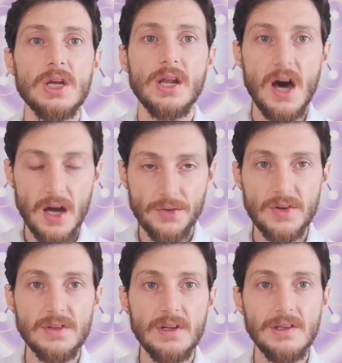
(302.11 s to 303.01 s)
and heart
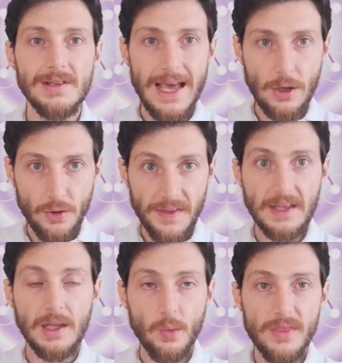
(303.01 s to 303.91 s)
resonance and
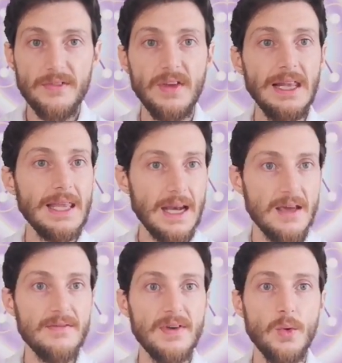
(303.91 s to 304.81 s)
connecting with the field and
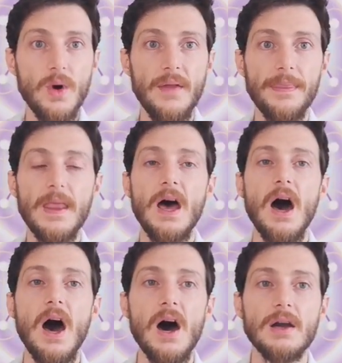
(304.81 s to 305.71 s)
everyone
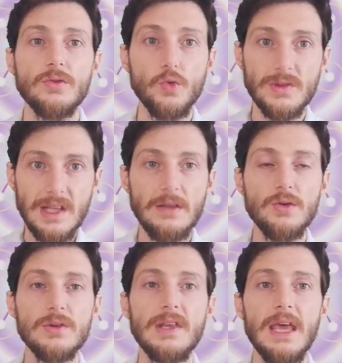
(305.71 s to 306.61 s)
heart to set
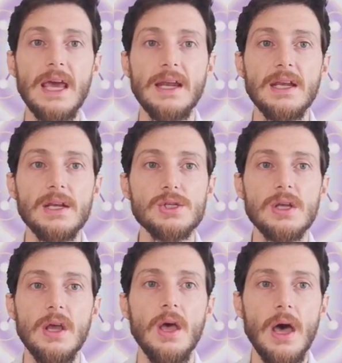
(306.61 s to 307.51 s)
your day and energy.
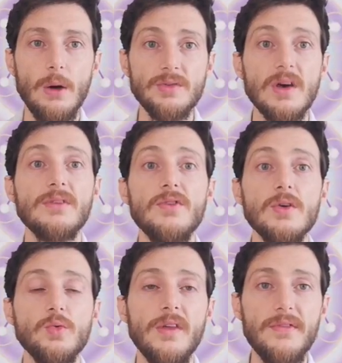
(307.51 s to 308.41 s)
I'll start first
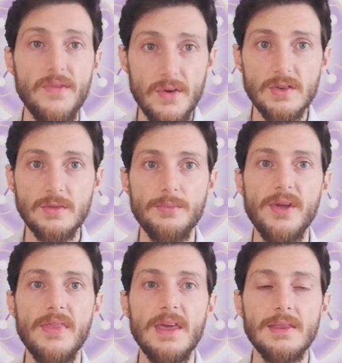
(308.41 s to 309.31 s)
with the first
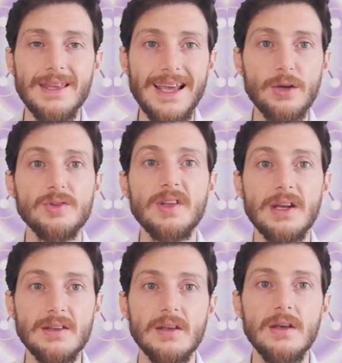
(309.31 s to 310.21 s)
breathing that I consider
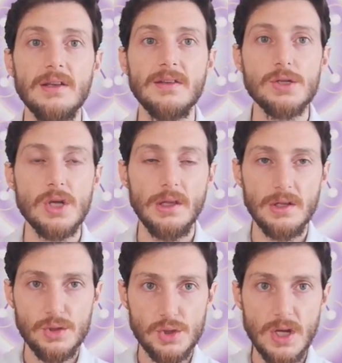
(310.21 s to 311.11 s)
it essential. It's
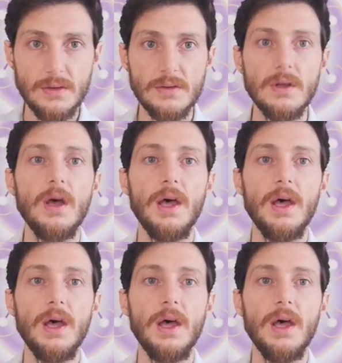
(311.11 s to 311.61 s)
just